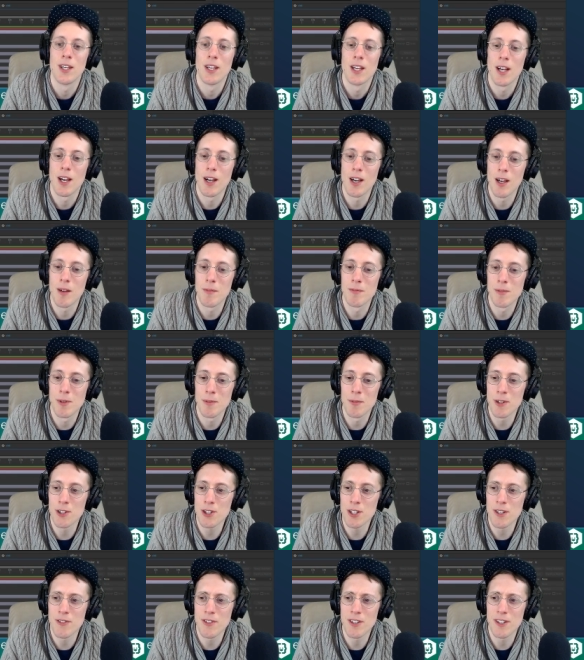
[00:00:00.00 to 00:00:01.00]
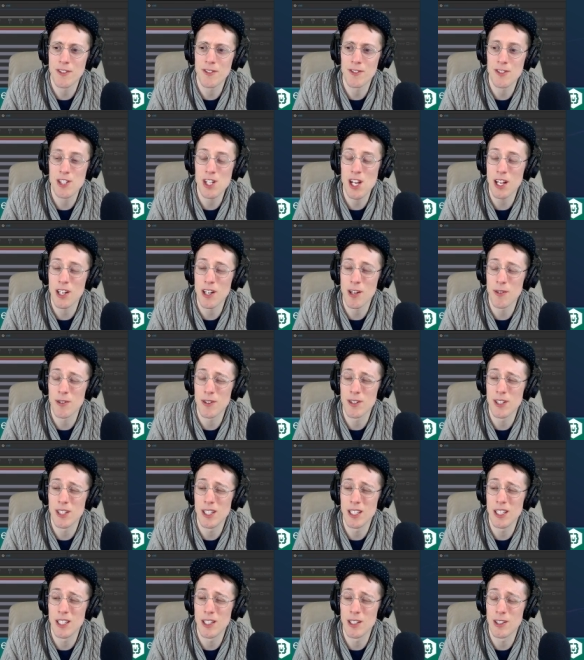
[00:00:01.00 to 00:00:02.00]
I'm not sure if you checked out
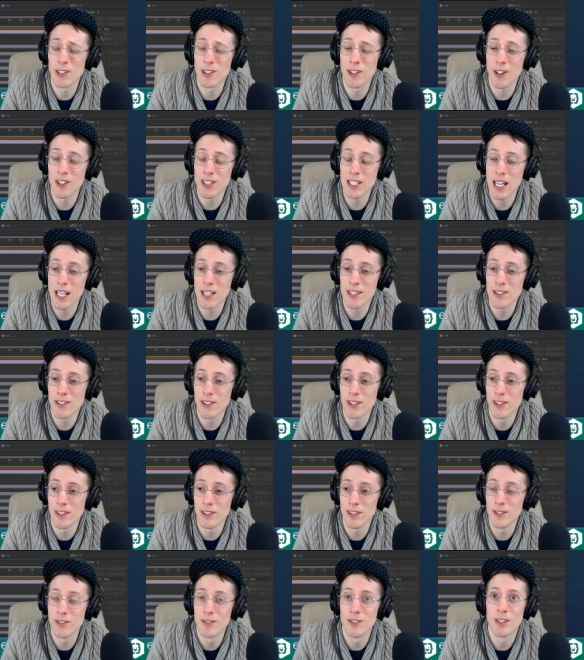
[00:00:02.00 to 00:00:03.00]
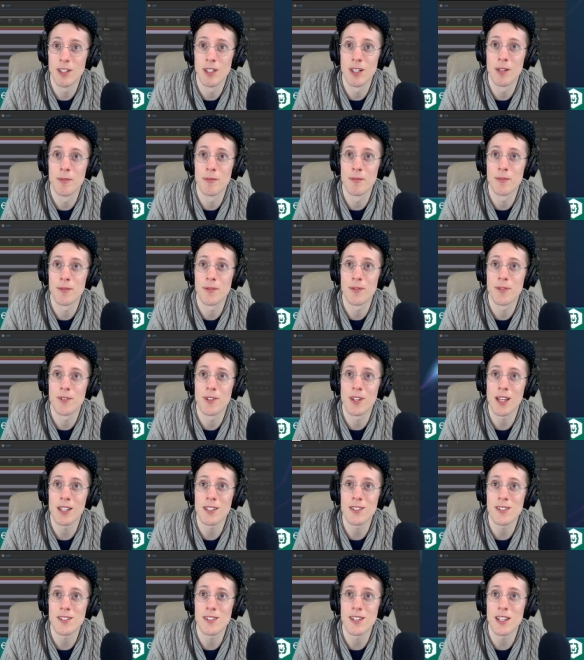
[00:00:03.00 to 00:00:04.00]
the Clark tanks at all.
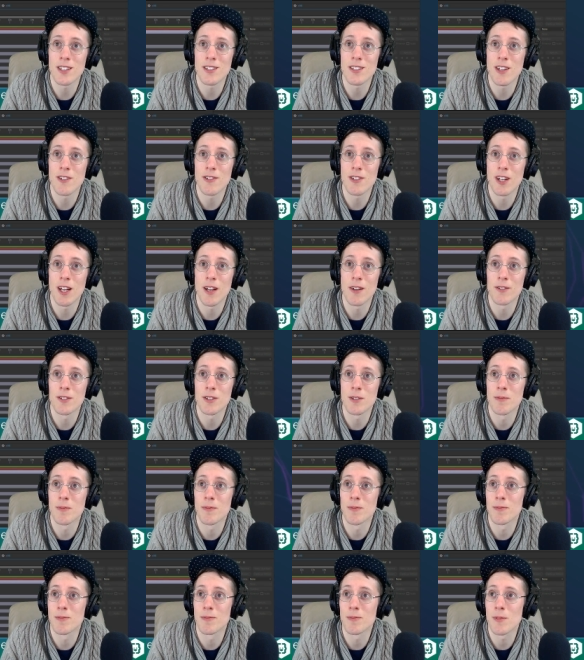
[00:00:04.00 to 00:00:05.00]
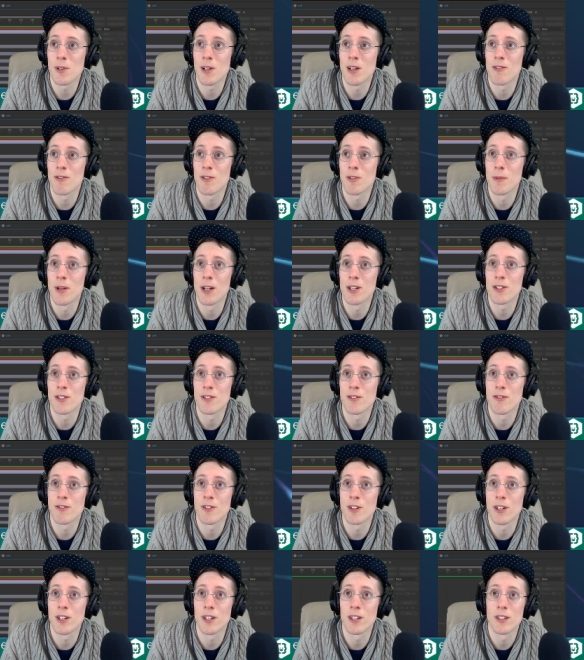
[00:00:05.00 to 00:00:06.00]
That stuff could have some good information
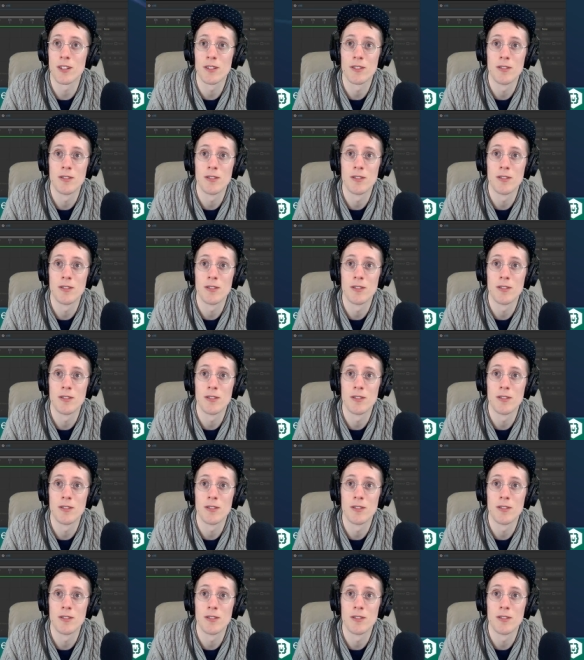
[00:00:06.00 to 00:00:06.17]
for.